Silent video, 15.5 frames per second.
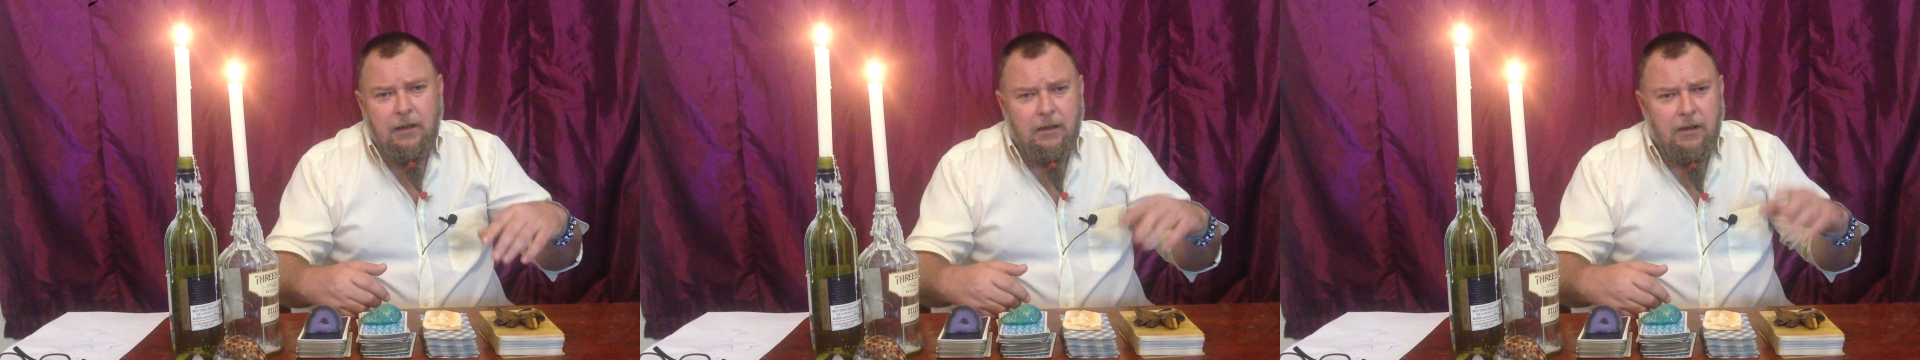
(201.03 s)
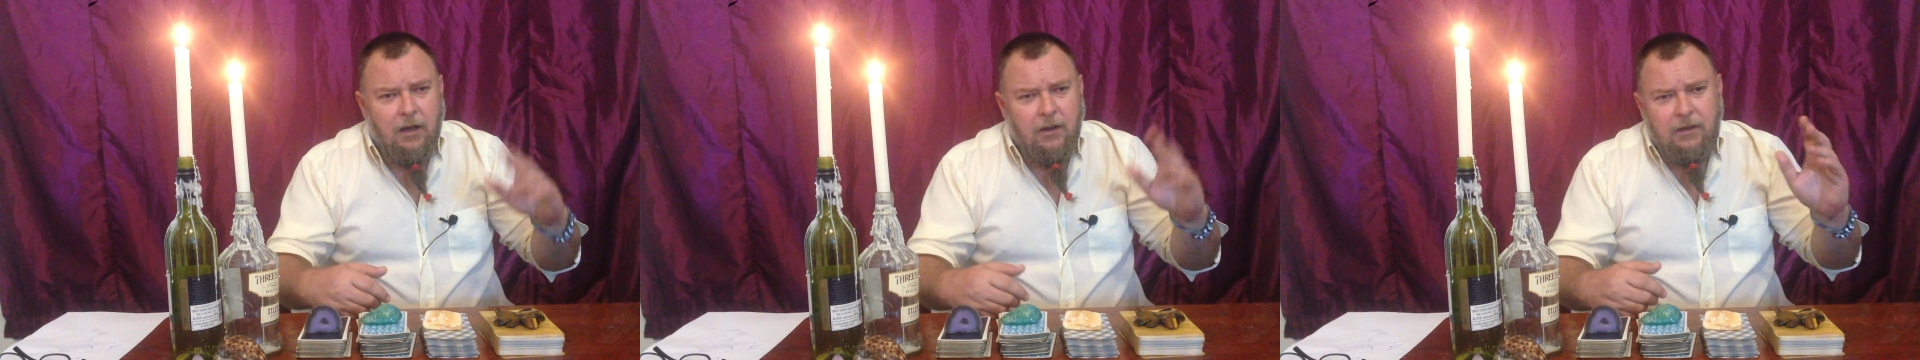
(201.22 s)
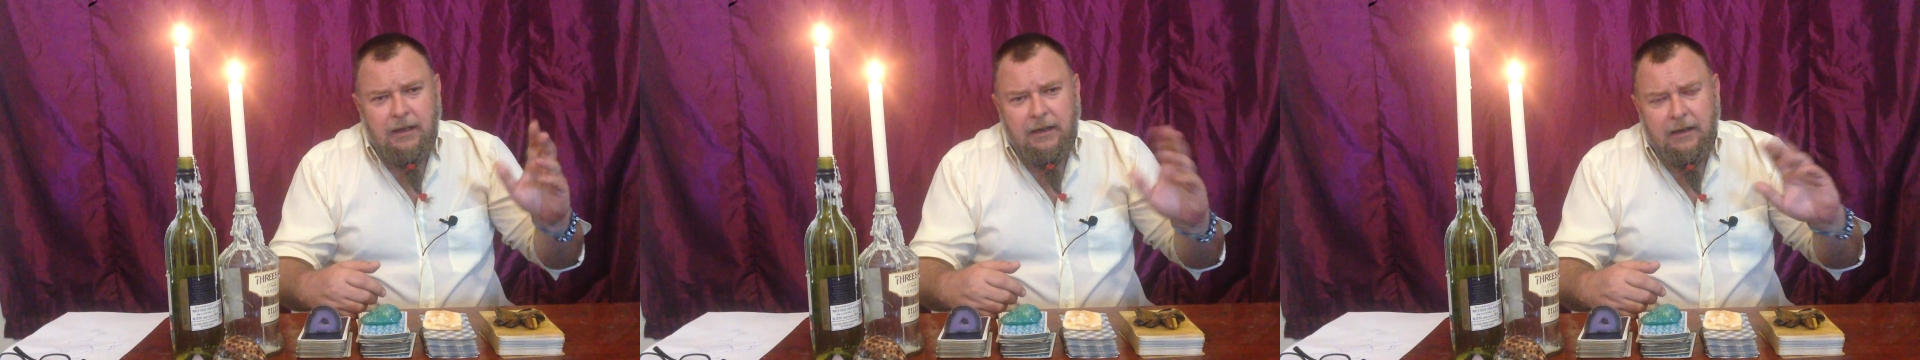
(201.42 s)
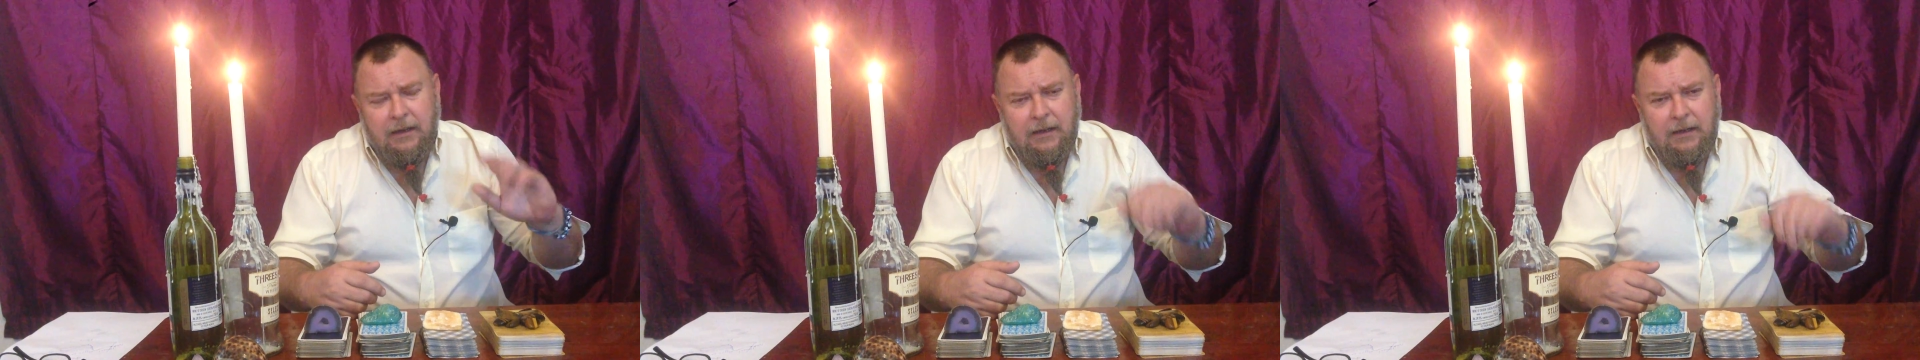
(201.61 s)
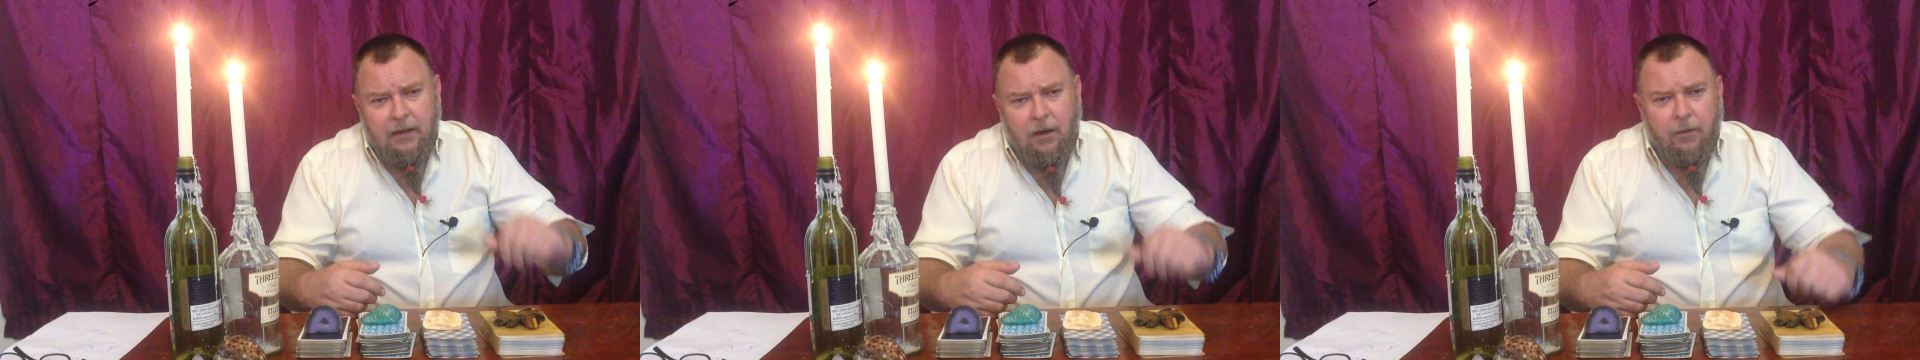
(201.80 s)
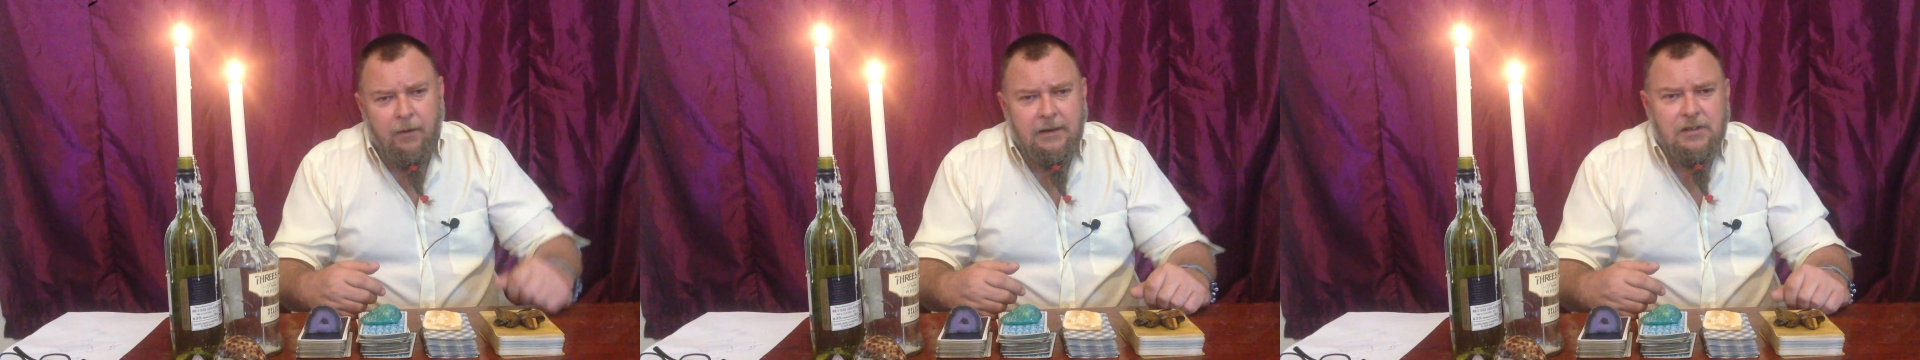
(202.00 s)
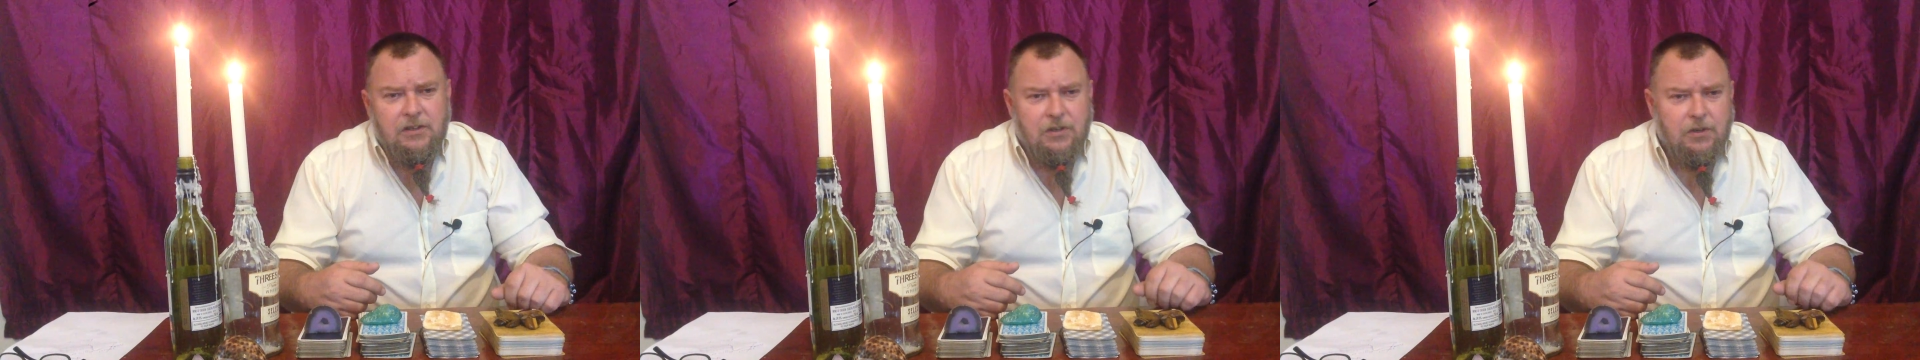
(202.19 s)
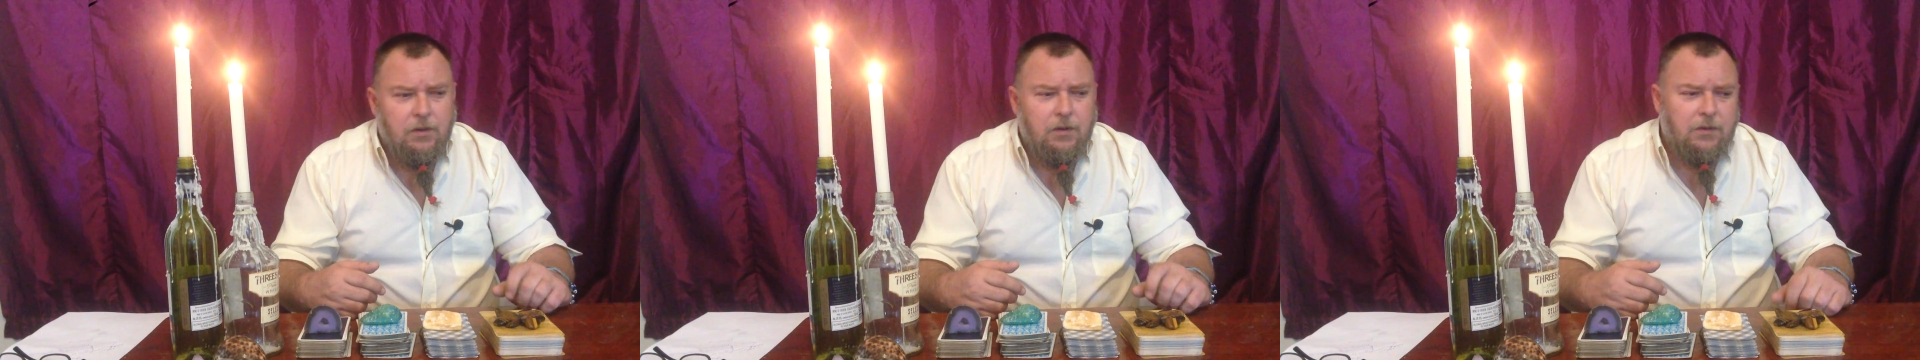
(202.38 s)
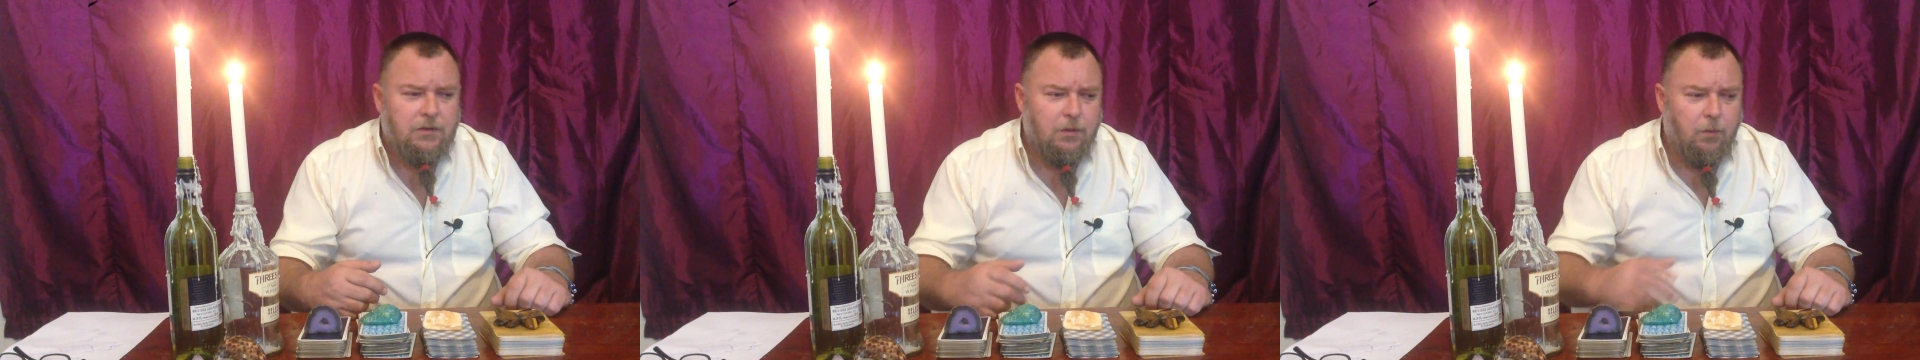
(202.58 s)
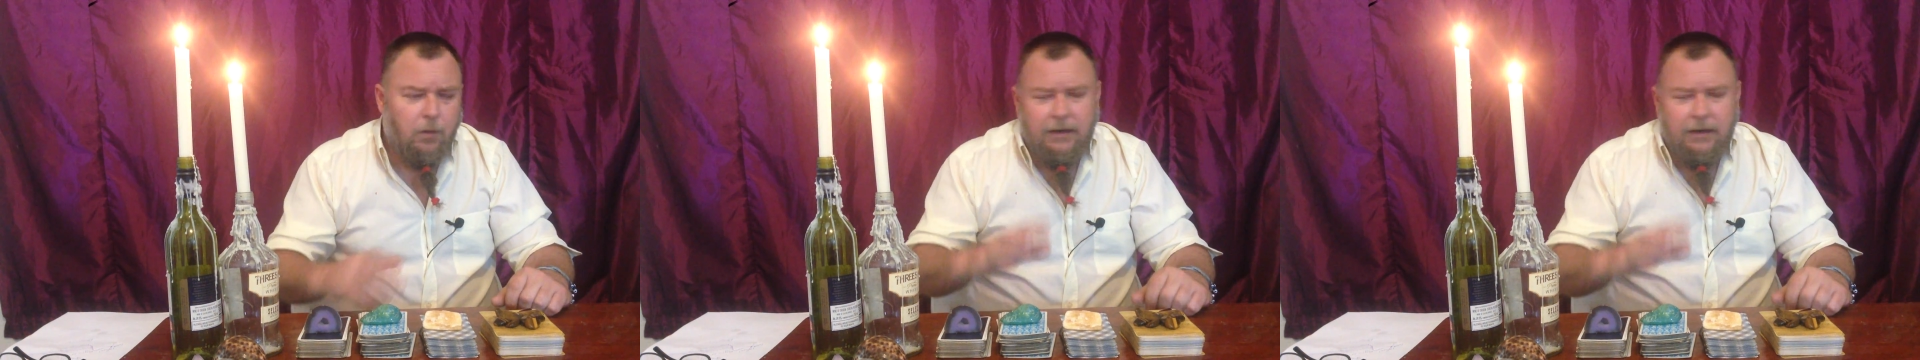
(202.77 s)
go get an orange juice or